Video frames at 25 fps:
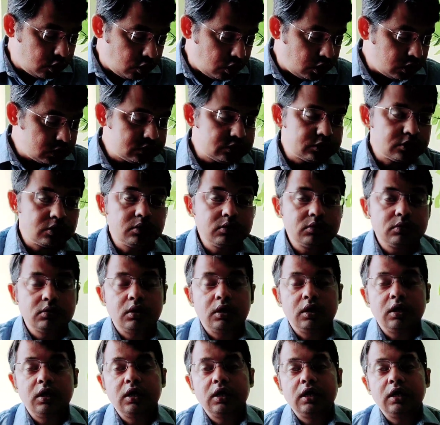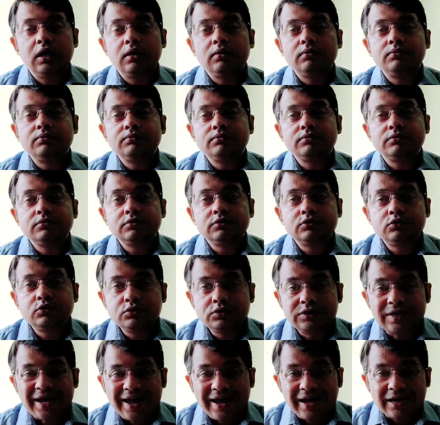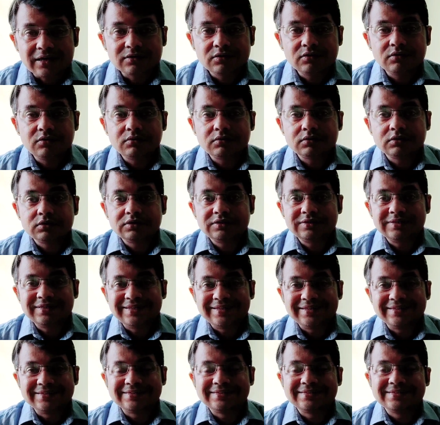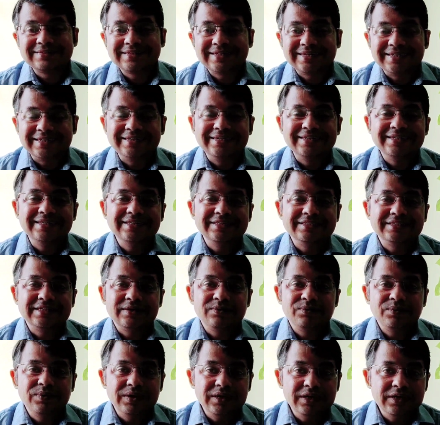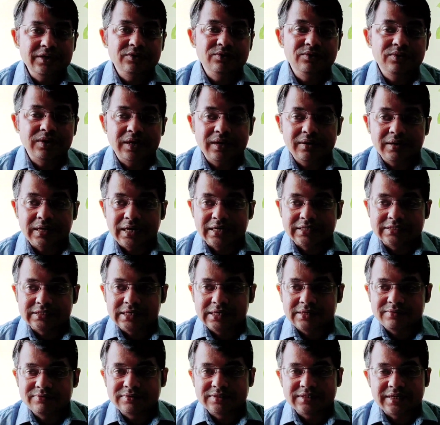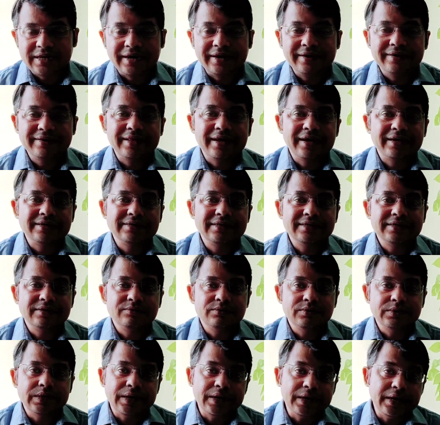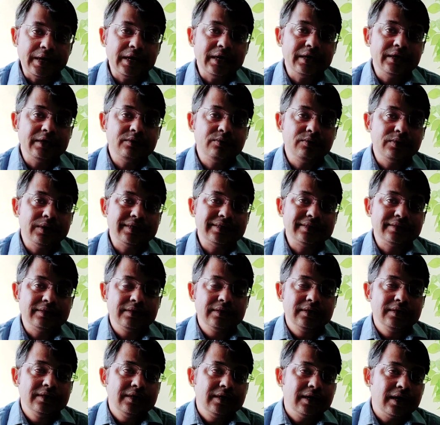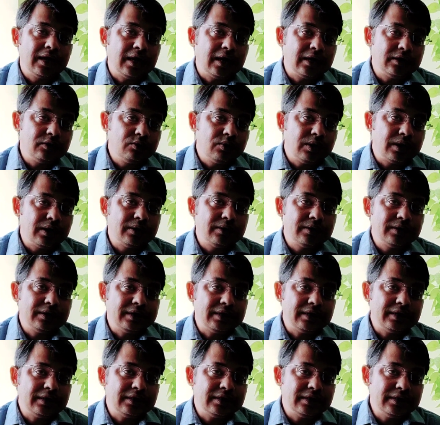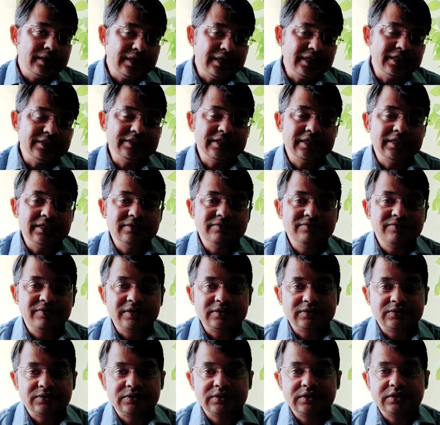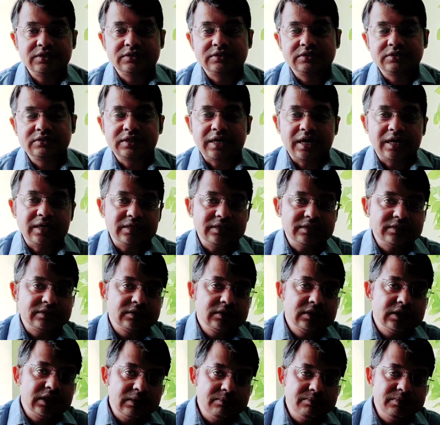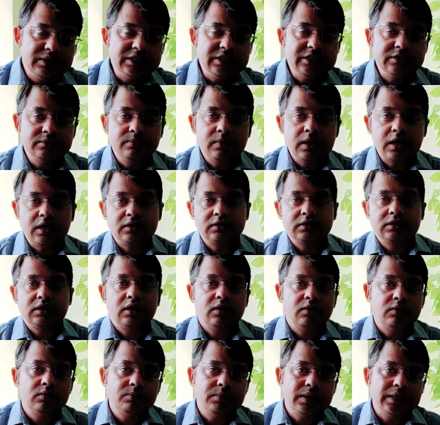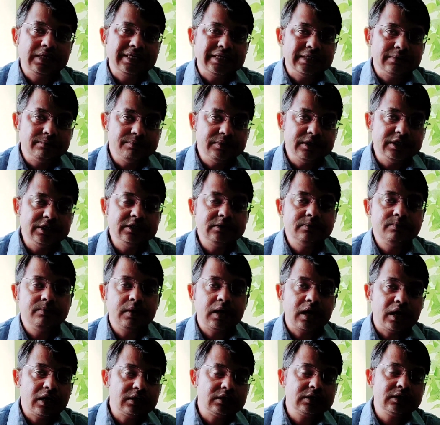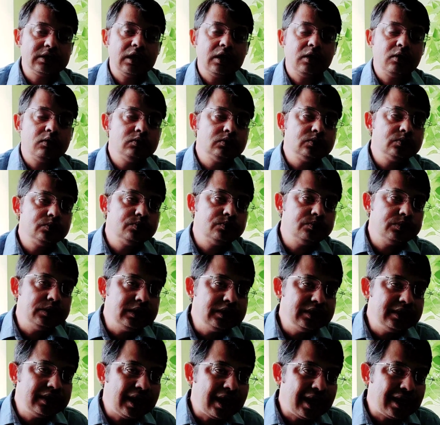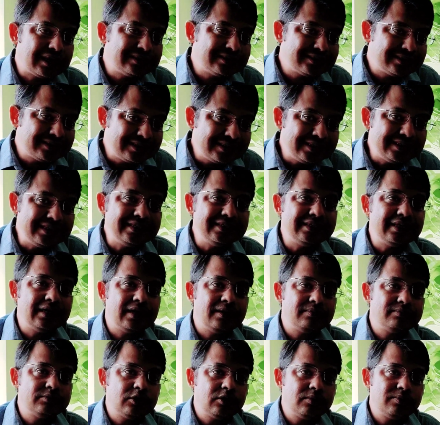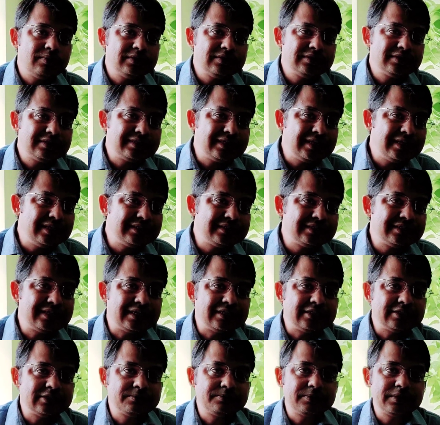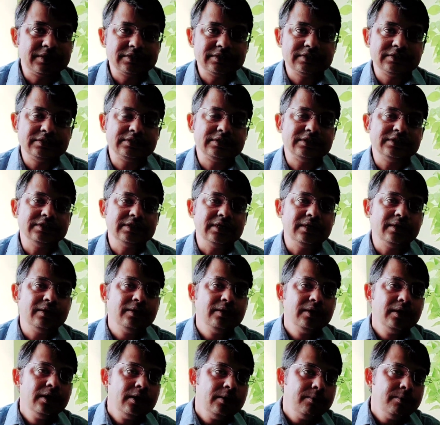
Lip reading: Also, to diagnose this condition, we need to, as I have said, that we need to do a initial investigation, that is complete blood count. By complete blood count, we can see the abnormal cells that is present in the